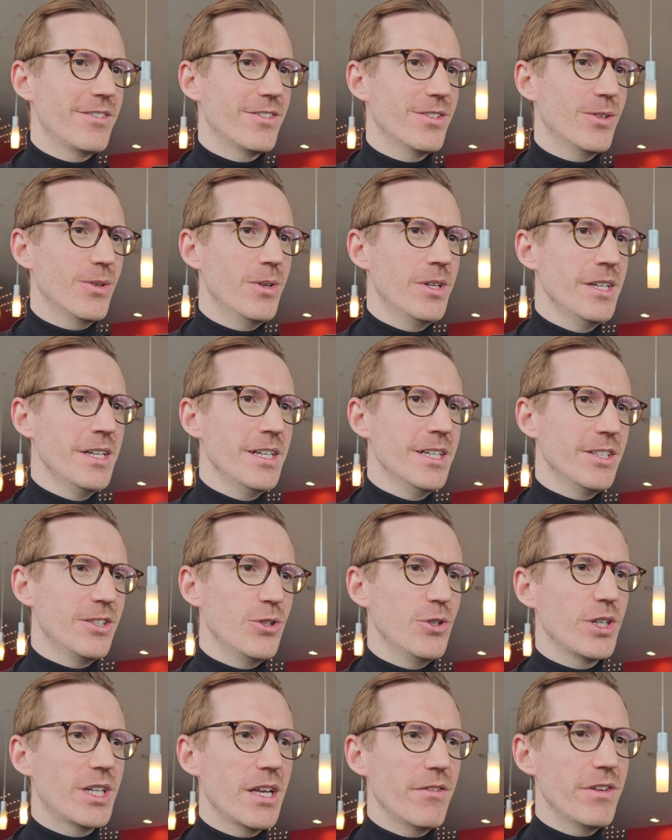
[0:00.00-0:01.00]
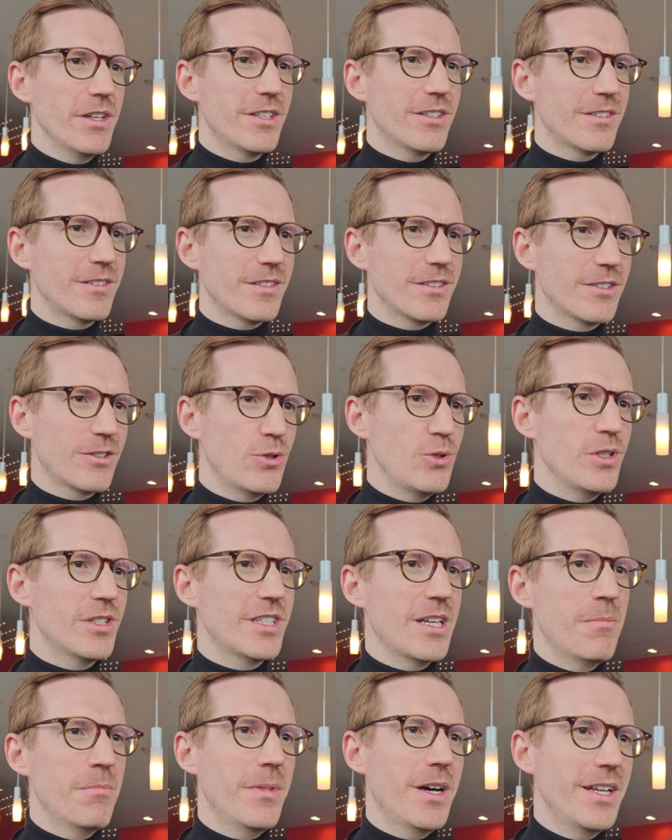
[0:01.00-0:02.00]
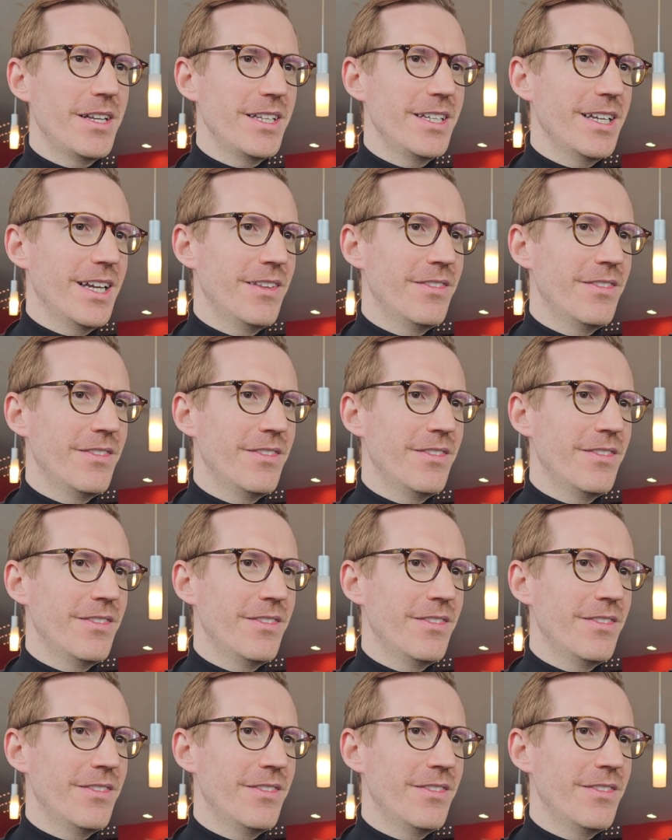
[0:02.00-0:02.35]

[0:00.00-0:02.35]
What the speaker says: So do you give it to somebody